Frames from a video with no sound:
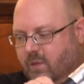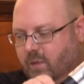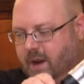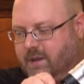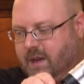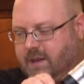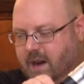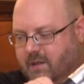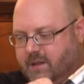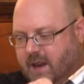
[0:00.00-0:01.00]
Ridge. They
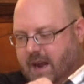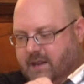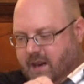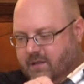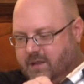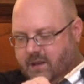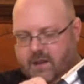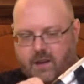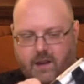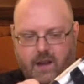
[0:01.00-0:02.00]
terraced the guy terraced
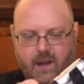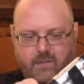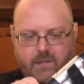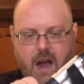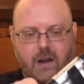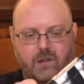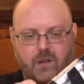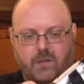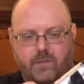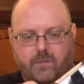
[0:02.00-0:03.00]
it. The um,
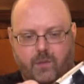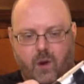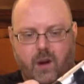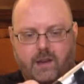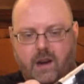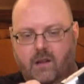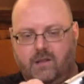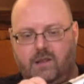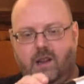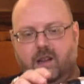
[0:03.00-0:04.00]
doctor Peroni
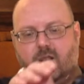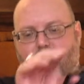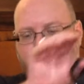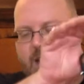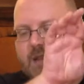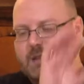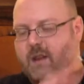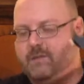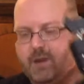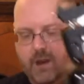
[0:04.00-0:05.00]
terraced it and all that kind of stuff.